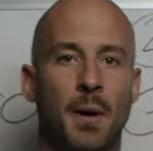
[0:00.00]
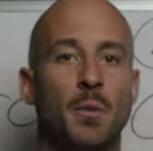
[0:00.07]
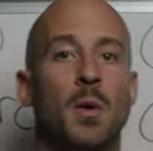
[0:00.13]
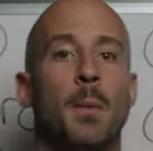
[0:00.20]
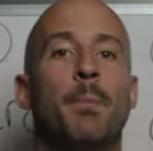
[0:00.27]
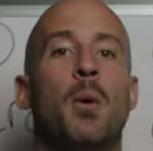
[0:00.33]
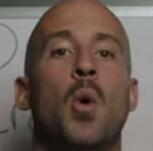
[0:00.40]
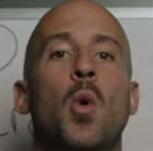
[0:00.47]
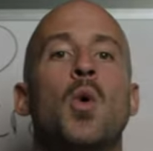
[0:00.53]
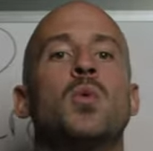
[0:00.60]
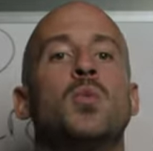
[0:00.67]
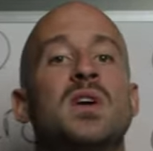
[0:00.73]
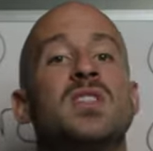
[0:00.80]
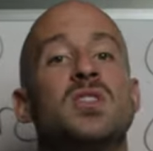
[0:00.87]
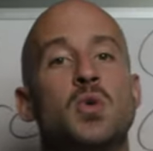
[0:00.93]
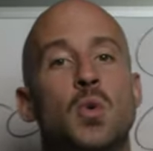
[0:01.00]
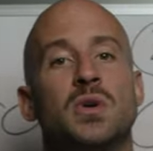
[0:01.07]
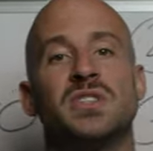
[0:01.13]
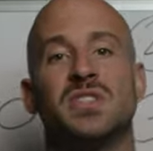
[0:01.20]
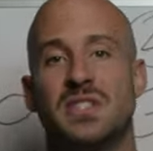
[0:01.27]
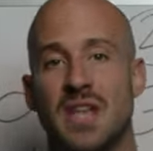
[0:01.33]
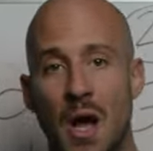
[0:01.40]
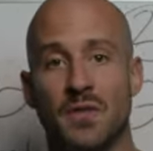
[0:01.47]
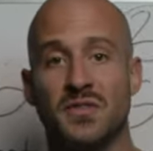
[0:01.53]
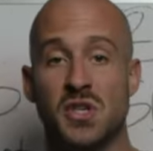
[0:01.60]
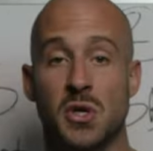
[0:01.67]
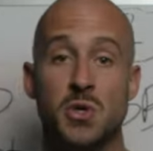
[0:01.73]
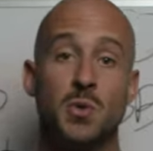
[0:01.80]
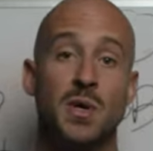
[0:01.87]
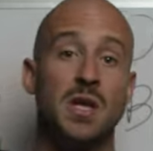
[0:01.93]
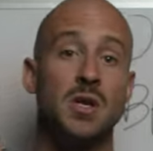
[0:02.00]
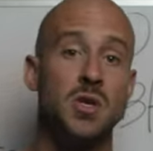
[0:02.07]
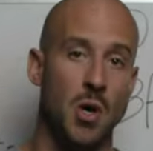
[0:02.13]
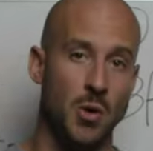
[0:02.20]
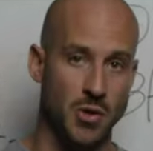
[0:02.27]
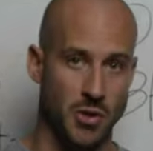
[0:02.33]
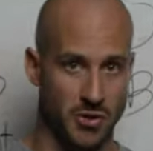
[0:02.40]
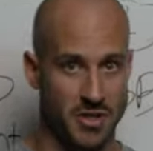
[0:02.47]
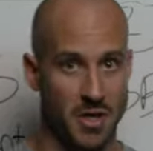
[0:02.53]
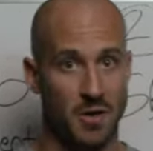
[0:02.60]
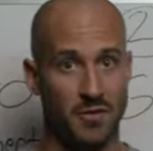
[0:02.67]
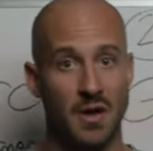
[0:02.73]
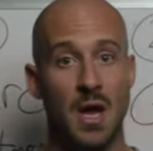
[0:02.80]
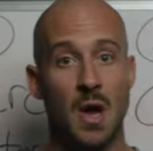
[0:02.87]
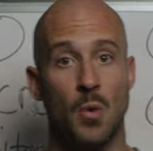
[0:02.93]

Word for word: a rapport with yourself so you can know yourself.